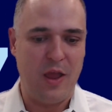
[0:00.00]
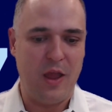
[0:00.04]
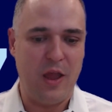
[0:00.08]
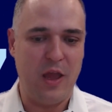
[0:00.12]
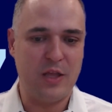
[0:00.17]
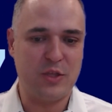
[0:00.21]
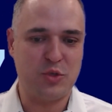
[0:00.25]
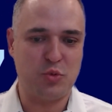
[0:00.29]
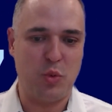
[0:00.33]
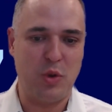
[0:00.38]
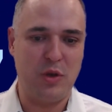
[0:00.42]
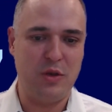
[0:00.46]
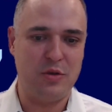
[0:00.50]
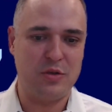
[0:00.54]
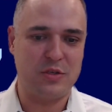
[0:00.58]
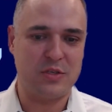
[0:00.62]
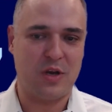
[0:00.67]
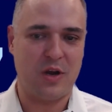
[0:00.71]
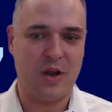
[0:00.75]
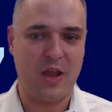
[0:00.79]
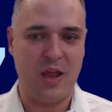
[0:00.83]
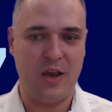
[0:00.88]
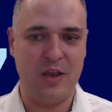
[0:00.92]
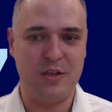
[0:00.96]
It's when you
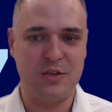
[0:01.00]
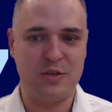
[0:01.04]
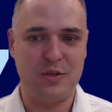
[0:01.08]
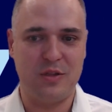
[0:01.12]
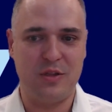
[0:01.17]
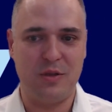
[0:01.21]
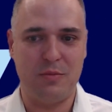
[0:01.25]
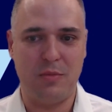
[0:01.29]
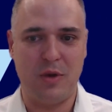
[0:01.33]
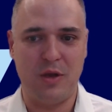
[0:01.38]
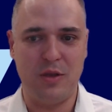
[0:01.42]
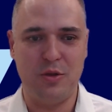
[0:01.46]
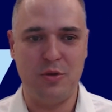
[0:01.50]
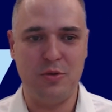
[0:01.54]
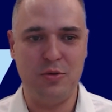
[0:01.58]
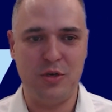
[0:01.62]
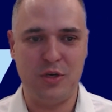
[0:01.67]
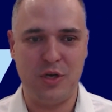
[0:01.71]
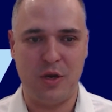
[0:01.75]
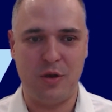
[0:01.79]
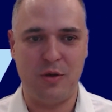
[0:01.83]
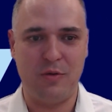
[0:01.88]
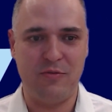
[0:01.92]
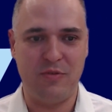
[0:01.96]
start getting to the
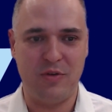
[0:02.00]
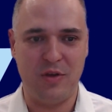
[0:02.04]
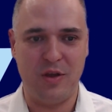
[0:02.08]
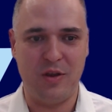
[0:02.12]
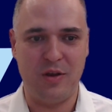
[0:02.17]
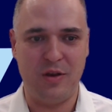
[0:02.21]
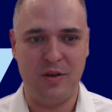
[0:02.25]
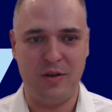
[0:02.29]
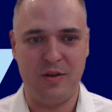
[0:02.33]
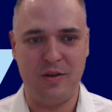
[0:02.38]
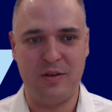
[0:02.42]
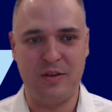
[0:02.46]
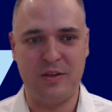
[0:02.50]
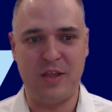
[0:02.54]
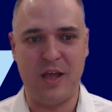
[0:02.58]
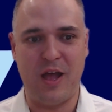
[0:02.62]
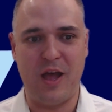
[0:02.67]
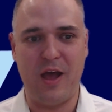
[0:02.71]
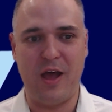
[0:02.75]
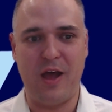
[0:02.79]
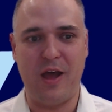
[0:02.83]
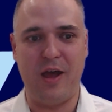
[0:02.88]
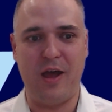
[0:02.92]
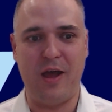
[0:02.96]
minutiae of it
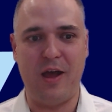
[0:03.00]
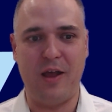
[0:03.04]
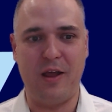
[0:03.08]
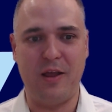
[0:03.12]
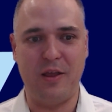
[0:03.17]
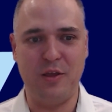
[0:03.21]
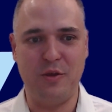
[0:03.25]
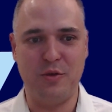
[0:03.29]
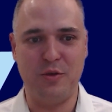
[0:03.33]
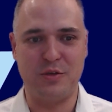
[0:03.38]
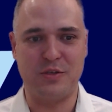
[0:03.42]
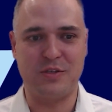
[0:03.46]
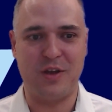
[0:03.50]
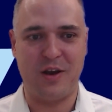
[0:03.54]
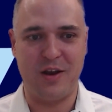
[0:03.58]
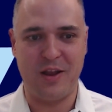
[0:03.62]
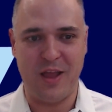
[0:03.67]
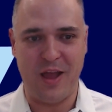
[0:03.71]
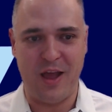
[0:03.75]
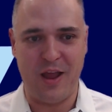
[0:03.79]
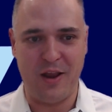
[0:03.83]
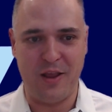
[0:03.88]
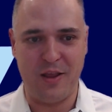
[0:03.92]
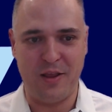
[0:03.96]
that you start
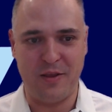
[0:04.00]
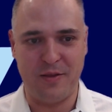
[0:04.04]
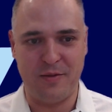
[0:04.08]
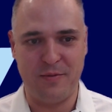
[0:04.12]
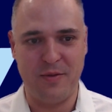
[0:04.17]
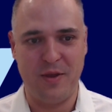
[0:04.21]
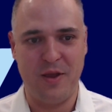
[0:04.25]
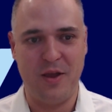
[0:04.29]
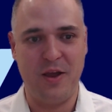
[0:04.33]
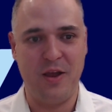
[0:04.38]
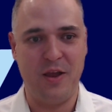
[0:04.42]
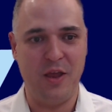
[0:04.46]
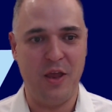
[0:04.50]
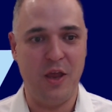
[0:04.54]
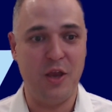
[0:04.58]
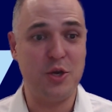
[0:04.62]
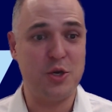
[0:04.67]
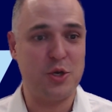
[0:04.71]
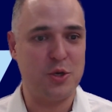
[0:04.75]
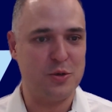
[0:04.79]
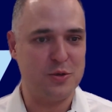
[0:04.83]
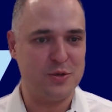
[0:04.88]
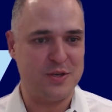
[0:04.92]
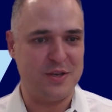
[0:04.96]
getting
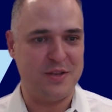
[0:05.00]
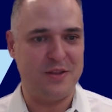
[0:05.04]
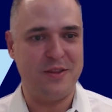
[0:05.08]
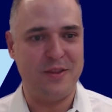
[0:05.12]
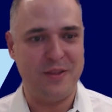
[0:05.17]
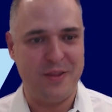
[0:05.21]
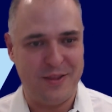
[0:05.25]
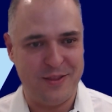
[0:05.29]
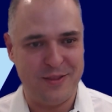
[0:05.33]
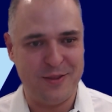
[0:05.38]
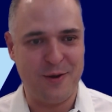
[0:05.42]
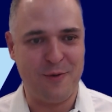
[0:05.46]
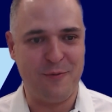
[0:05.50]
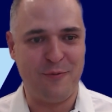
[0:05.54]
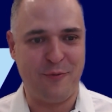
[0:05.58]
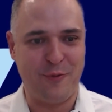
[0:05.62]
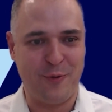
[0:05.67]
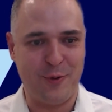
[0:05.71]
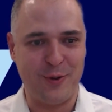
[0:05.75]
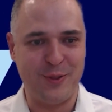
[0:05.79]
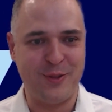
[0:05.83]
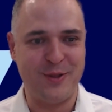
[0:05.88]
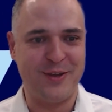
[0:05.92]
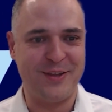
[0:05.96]
issues, and
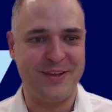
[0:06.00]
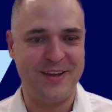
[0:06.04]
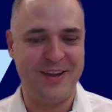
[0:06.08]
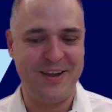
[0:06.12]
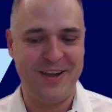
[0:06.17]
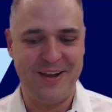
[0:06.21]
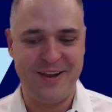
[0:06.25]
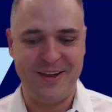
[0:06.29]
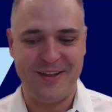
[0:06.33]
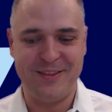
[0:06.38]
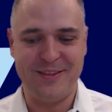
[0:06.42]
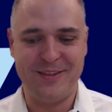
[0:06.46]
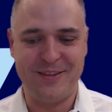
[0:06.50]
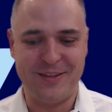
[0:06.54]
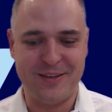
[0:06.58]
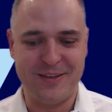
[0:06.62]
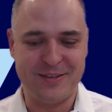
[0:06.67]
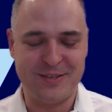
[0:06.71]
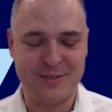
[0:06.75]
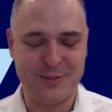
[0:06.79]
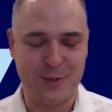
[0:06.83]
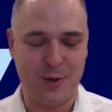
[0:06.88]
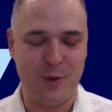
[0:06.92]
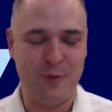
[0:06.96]
therefore the
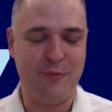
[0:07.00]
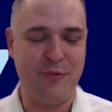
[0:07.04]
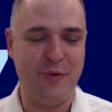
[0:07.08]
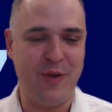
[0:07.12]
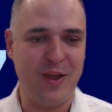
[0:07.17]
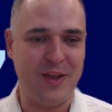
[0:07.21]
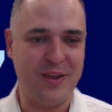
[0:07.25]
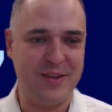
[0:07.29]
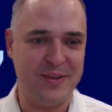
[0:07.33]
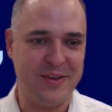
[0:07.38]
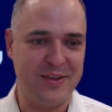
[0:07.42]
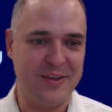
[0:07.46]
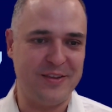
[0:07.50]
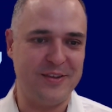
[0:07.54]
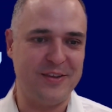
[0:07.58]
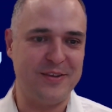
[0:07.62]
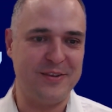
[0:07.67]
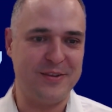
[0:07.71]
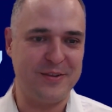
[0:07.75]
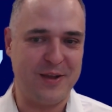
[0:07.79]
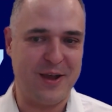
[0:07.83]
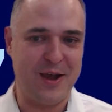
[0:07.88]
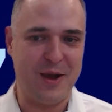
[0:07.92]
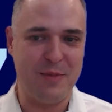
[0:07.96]
survey
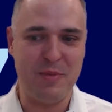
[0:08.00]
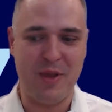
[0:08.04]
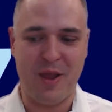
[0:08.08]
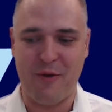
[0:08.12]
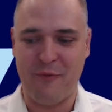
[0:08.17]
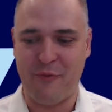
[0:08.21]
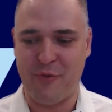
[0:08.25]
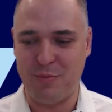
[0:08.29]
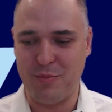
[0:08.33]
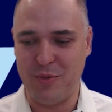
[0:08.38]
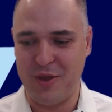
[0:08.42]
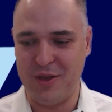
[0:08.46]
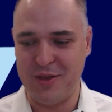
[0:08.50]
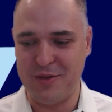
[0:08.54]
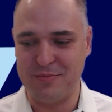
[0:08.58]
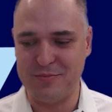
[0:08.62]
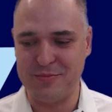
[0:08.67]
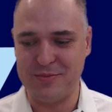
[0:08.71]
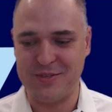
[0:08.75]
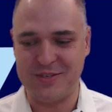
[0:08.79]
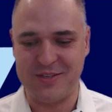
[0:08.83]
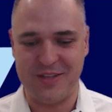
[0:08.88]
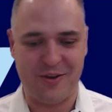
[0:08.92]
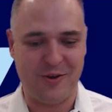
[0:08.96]
coming out from
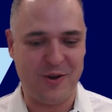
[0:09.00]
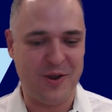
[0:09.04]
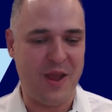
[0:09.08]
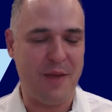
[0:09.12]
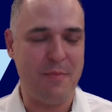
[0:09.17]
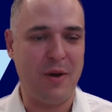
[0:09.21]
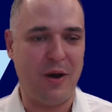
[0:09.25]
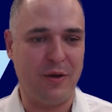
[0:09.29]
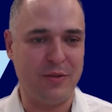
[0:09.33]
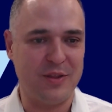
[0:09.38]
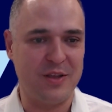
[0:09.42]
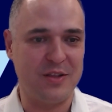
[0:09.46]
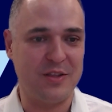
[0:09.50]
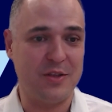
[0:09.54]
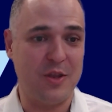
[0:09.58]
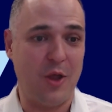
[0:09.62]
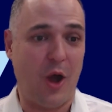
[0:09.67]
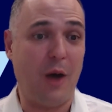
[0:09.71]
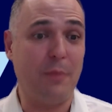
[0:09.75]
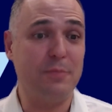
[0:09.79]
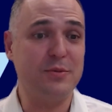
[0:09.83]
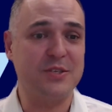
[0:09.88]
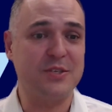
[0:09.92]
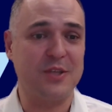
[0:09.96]
HIMSS talking about the
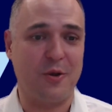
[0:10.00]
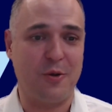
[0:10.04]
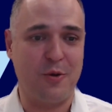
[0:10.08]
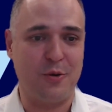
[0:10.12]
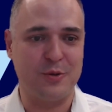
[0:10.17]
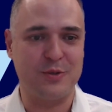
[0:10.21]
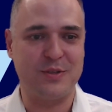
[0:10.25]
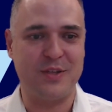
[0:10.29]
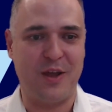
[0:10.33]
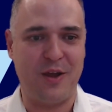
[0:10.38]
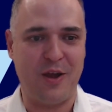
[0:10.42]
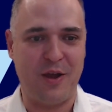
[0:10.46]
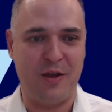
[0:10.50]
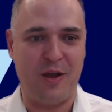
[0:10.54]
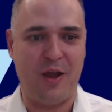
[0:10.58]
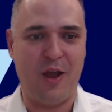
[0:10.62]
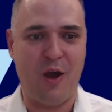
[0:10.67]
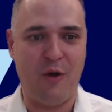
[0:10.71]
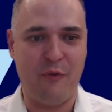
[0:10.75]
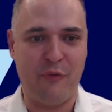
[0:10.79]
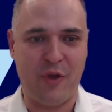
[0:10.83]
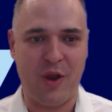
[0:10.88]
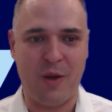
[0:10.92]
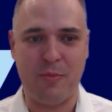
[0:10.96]
obstacles that
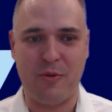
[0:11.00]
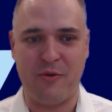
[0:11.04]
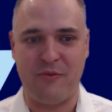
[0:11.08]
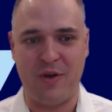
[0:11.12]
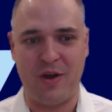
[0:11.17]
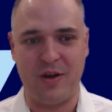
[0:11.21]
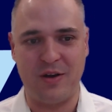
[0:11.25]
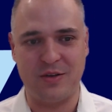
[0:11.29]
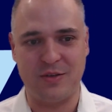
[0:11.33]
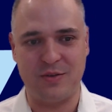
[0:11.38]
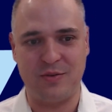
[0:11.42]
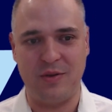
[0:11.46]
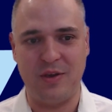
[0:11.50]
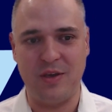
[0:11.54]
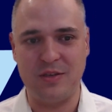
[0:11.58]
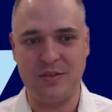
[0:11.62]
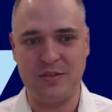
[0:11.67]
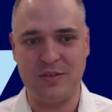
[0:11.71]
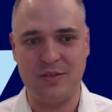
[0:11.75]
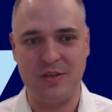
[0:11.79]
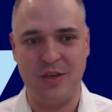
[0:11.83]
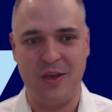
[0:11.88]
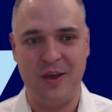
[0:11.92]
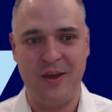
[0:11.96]
healthcare providers
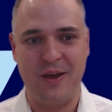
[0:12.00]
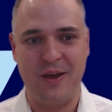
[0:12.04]
face.